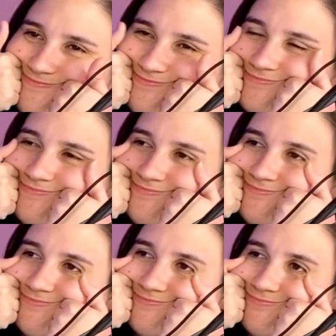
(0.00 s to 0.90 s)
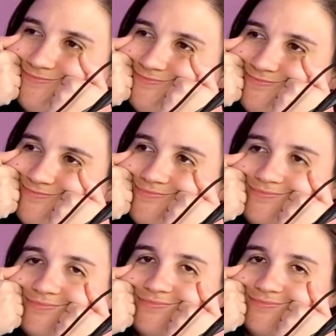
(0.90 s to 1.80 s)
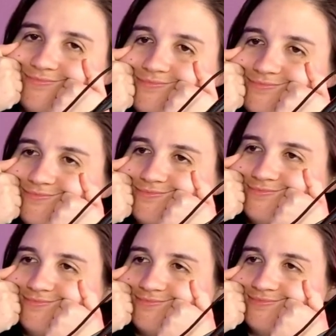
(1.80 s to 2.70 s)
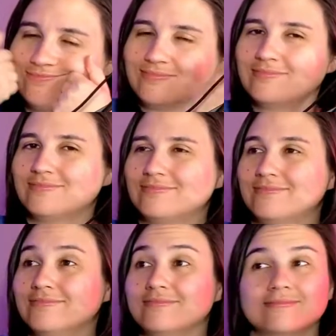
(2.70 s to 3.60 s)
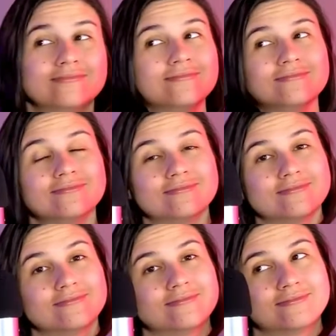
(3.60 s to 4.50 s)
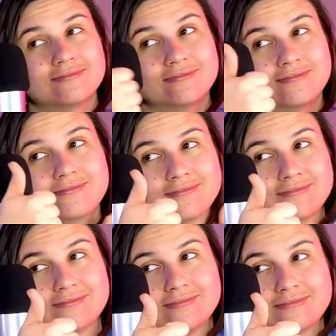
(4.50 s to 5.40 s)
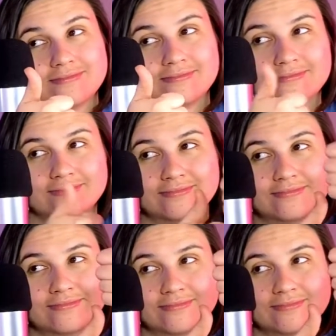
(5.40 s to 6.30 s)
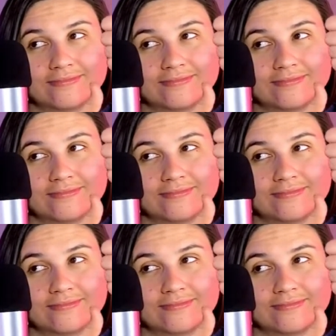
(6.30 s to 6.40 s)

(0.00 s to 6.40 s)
[no speech]